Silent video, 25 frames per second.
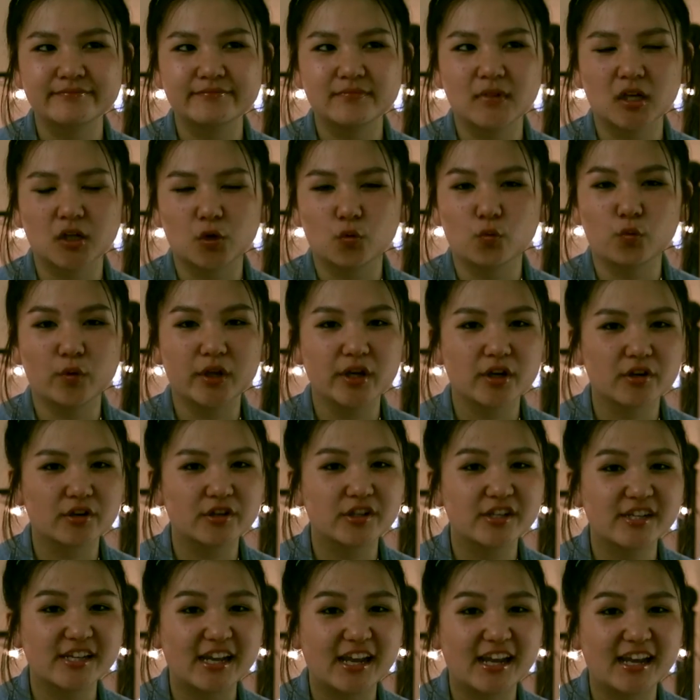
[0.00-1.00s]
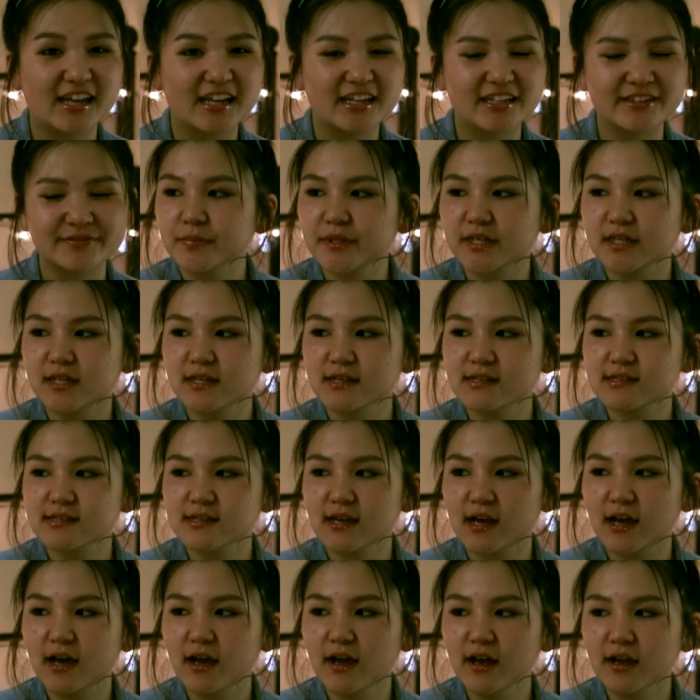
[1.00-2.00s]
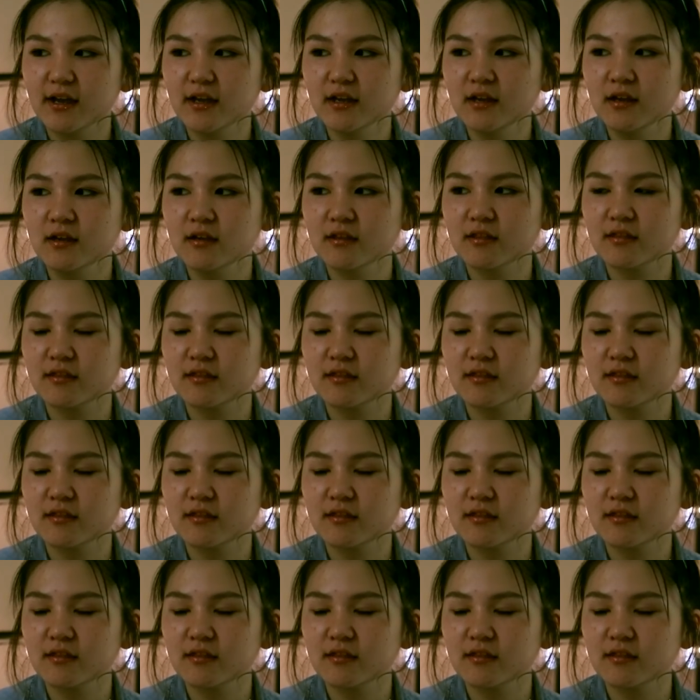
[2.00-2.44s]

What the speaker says: on a weird day, because I